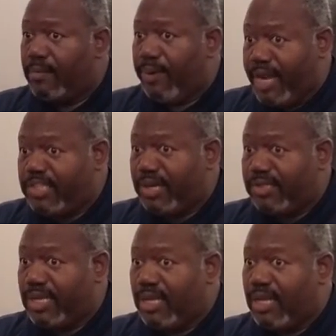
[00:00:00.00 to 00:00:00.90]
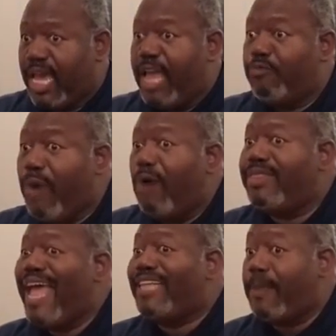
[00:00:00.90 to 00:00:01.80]
Preachers. He
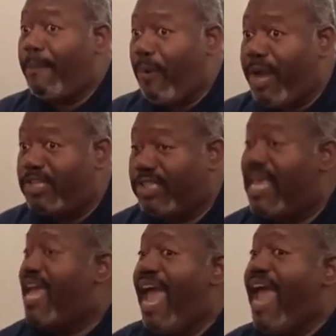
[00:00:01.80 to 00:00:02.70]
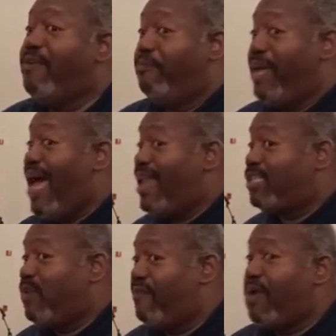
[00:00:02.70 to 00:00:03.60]
wrote that to preachers. And to be
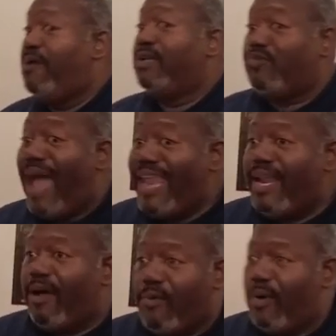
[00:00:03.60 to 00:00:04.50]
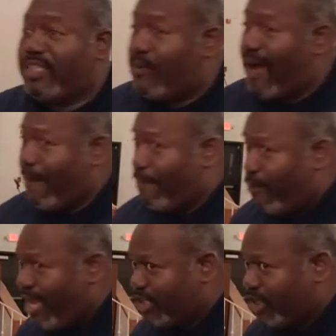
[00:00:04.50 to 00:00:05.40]
honest with you, he was writing it, of course, to white
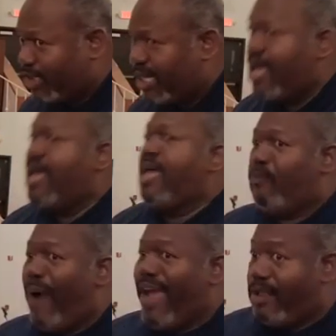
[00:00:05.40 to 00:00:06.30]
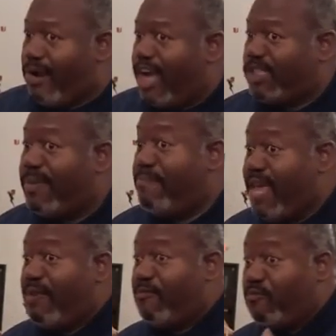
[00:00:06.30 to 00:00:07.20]
preachers, white clergymen.
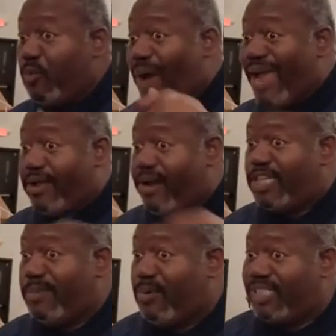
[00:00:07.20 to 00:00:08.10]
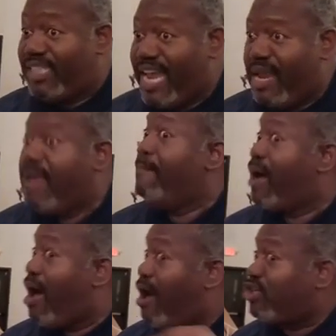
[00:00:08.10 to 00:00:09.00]
Many white clergymen were saying it,
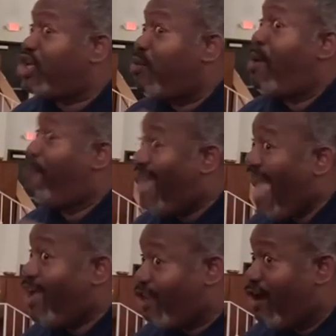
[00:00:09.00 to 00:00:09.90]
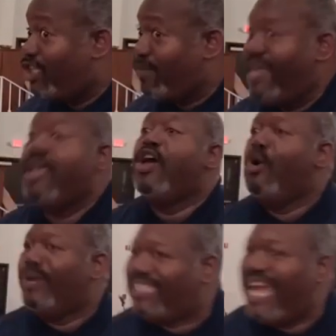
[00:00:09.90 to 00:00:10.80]
but also there were black clergymen
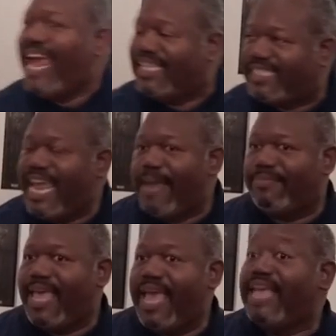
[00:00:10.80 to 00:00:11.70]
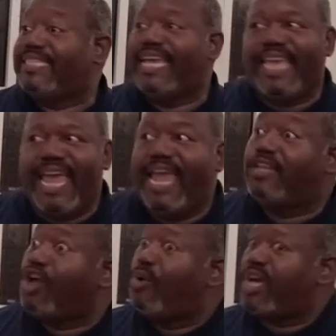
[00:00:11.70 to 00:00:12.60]
who were saying the same thing and said,
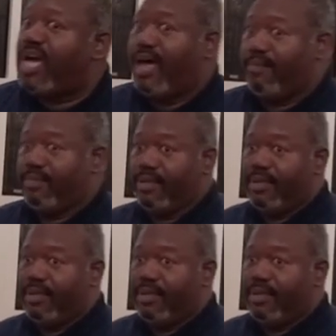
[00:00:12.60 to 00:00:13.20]
King, don't come.